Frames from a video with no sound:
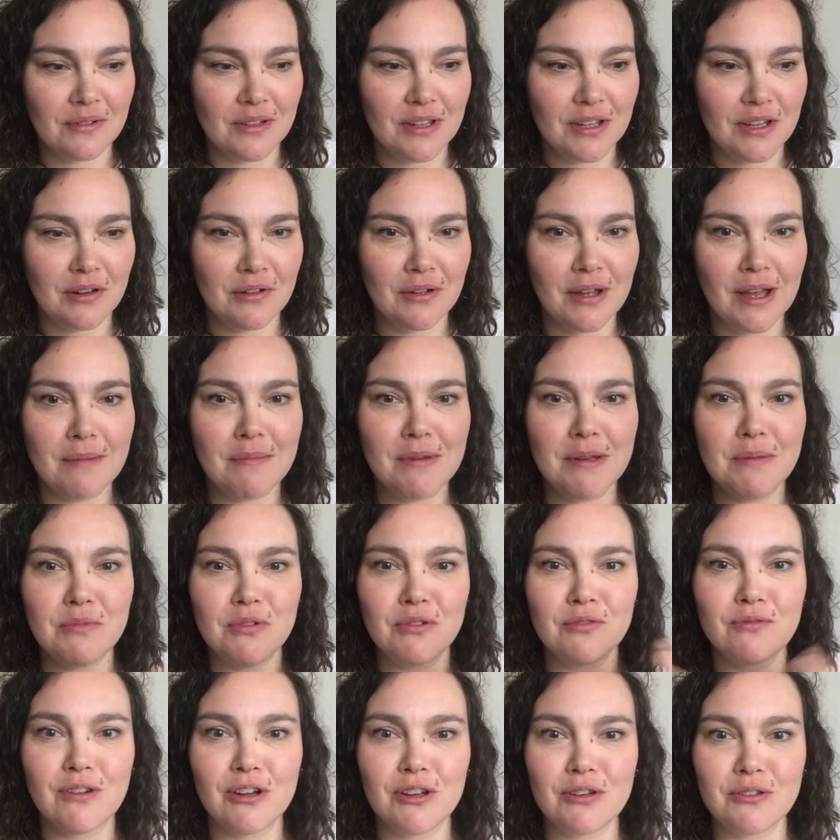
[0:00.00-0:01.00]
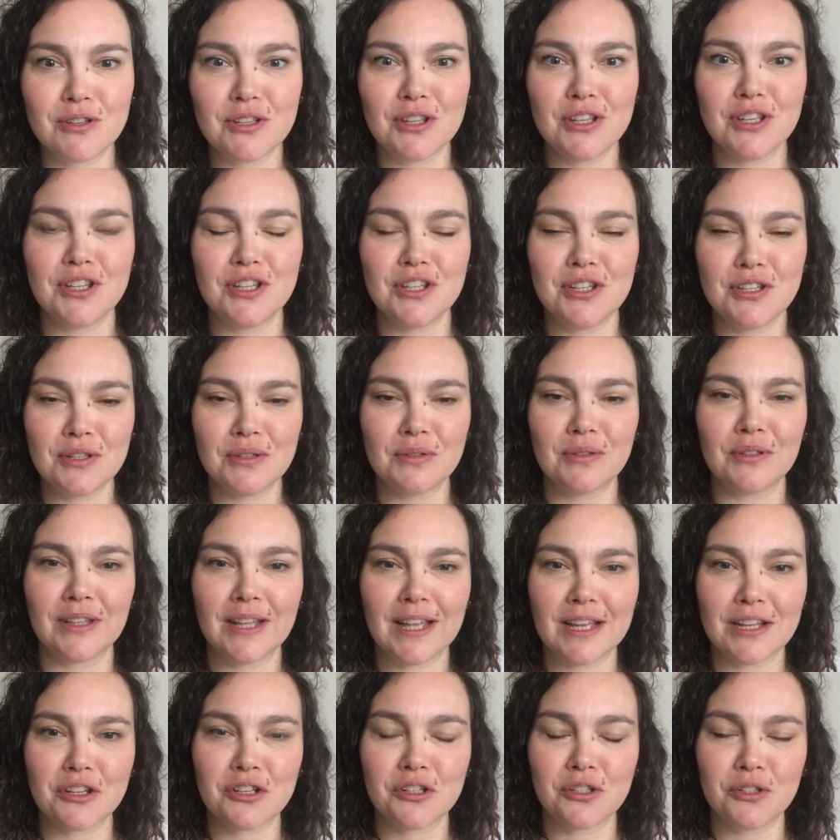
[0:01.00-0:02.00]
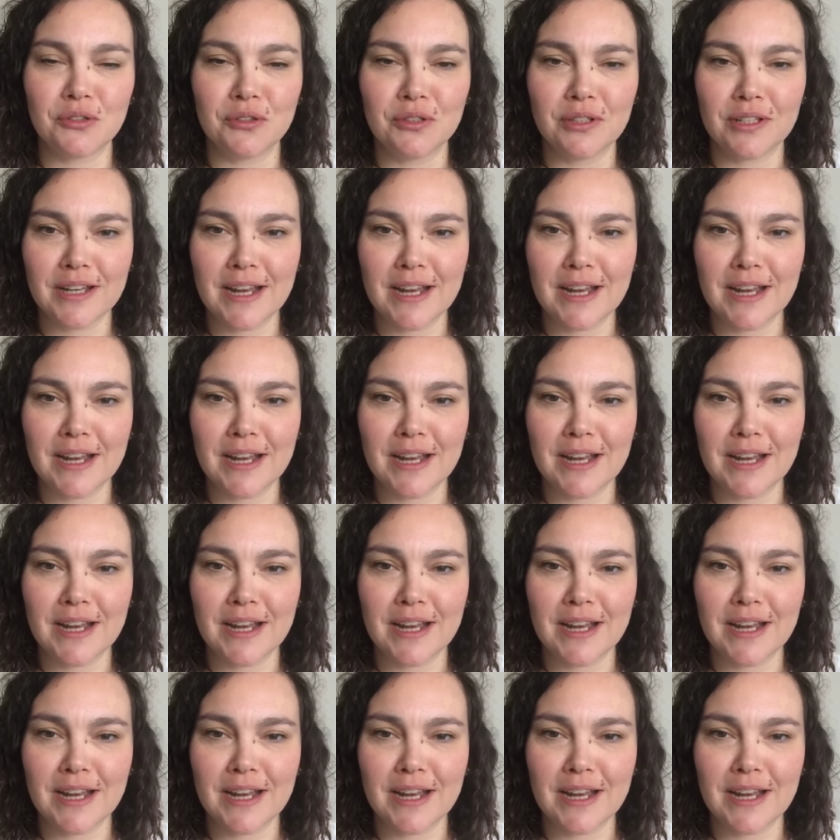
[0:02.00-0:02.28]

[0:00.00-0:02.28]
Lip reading: you know, how many more rows can you do on that shawl,